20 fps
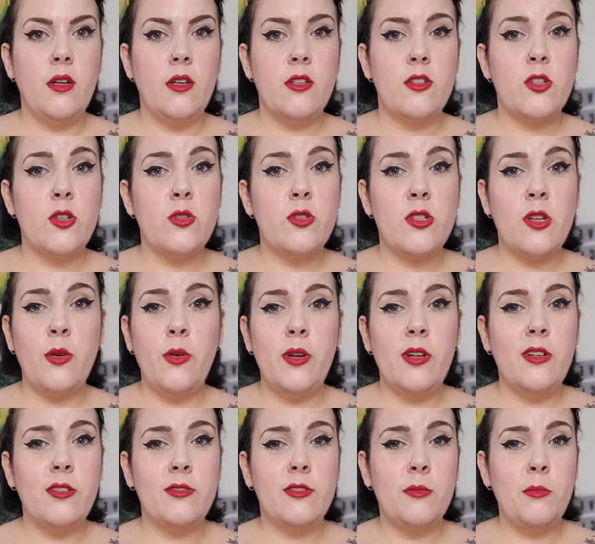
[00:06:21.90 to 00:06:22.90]
So
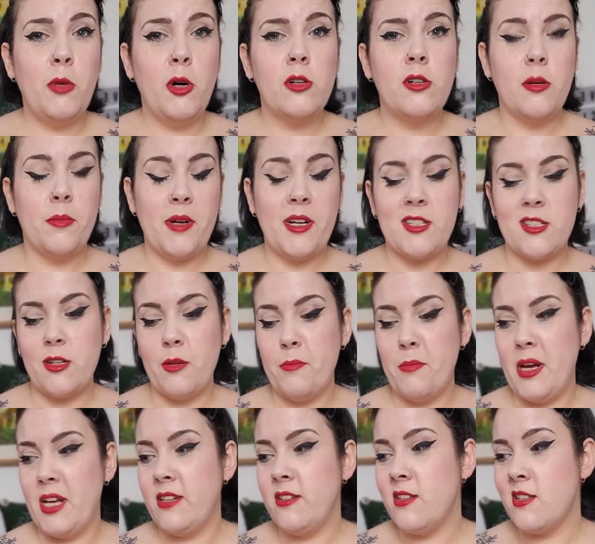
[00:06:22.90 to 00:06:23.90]
sewing of the mock-up has
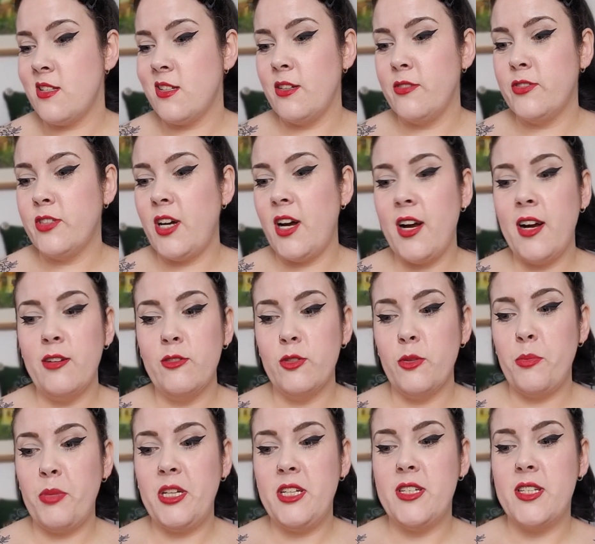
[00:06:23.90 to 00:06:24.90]
commenced. I've cut out the
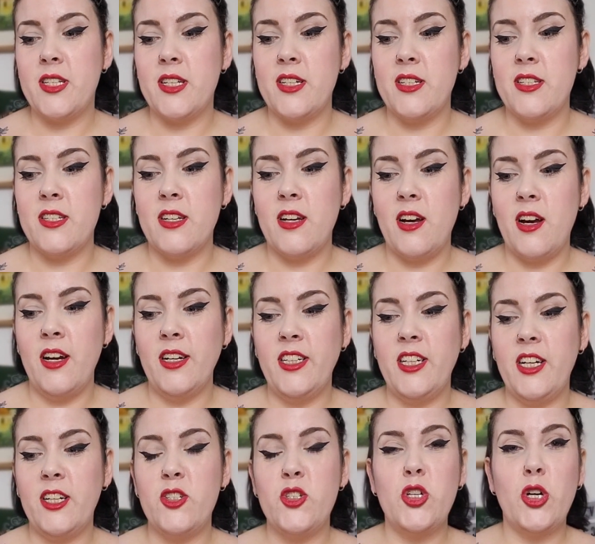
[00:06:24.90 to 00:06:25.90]
pieces.
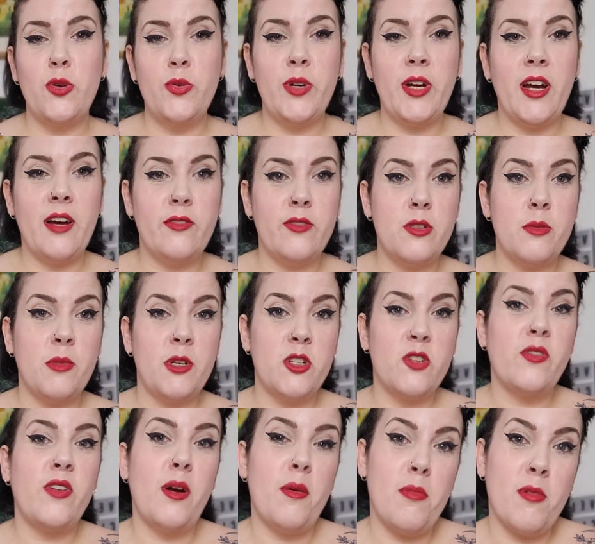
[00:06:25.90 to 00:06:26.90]
I don't have as much
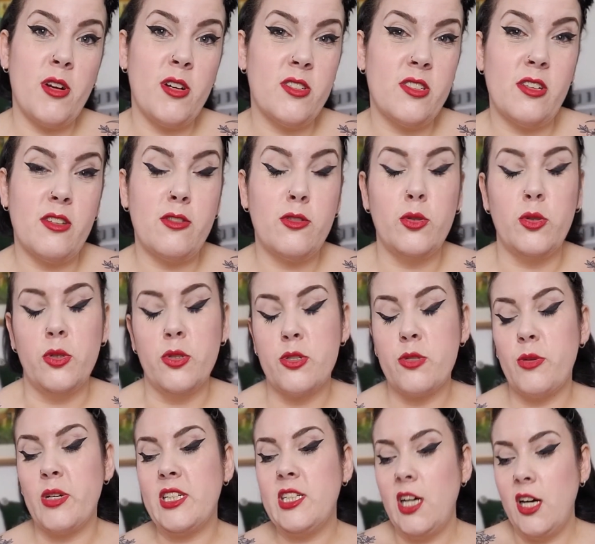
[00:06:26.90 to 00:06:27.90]
fabric as I thought,
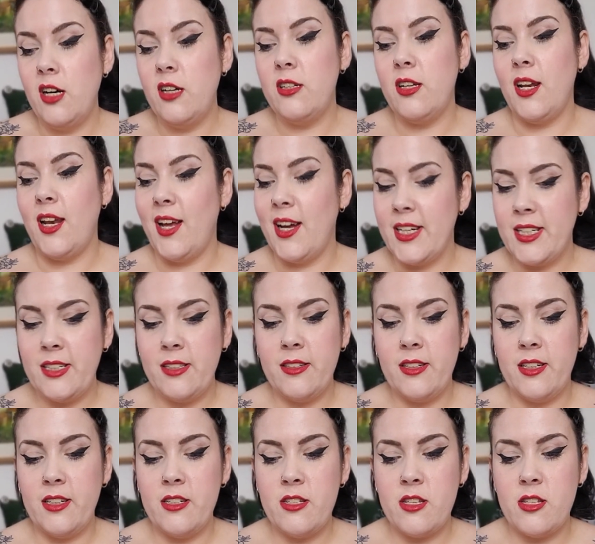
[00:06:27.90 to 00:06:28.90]
so I can't line
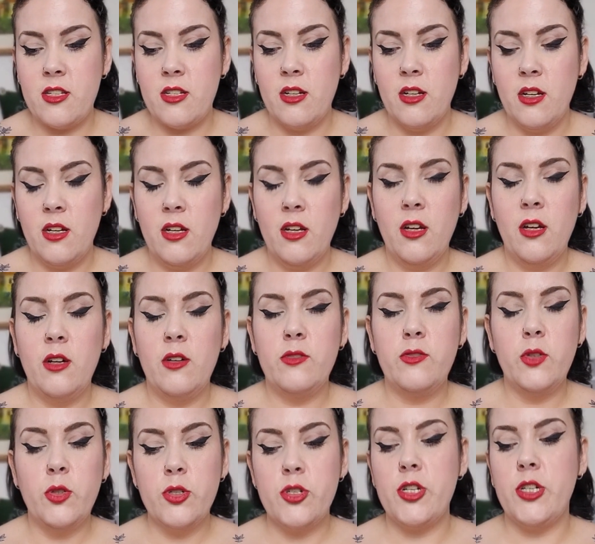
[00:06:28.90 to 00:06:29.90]
this.
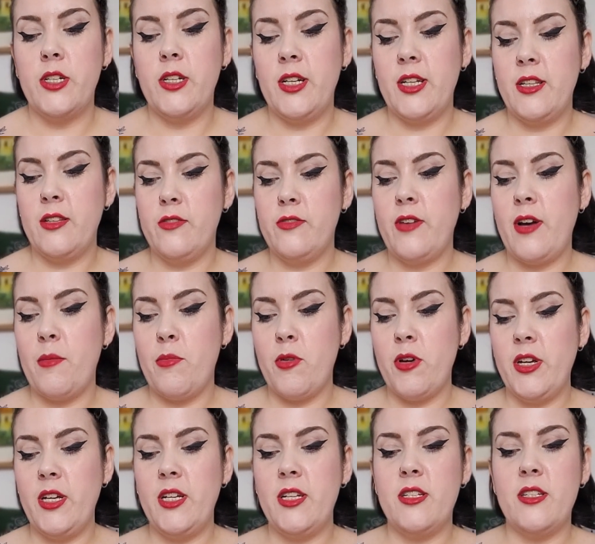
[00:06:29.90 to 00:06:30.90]
Fortunately, the
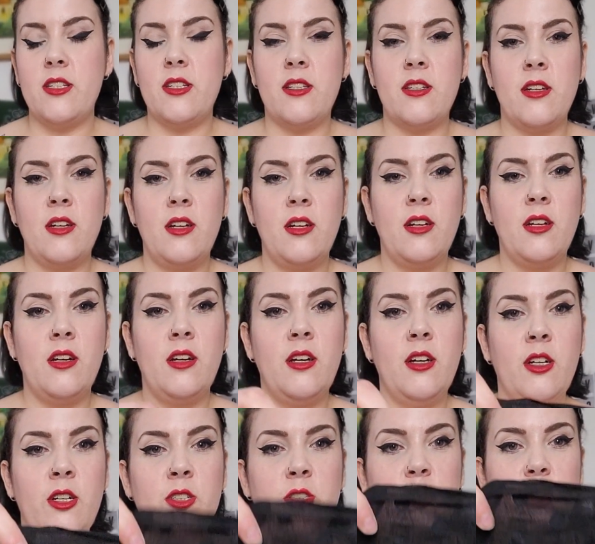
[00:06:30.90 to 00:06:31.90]
fabric is
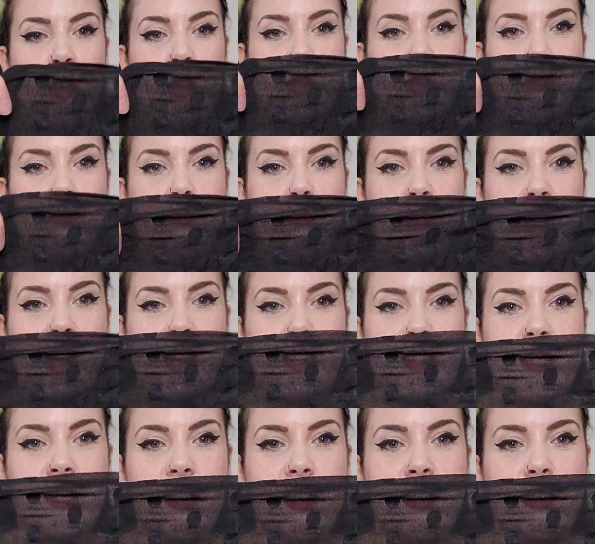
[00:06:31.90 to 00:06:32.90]
not that
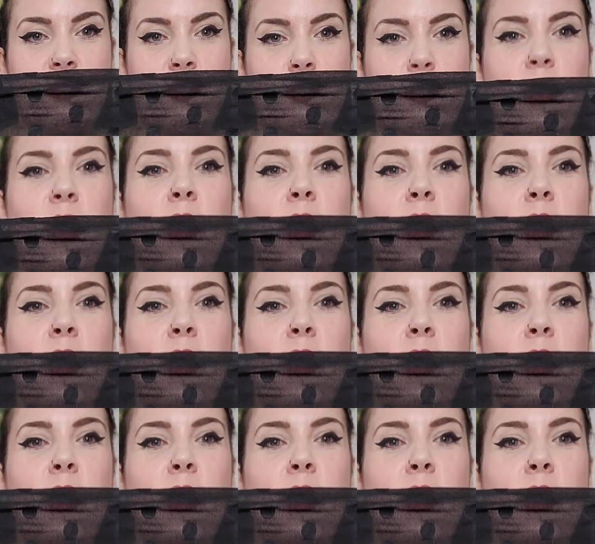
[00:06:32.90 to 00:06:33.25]
see-through.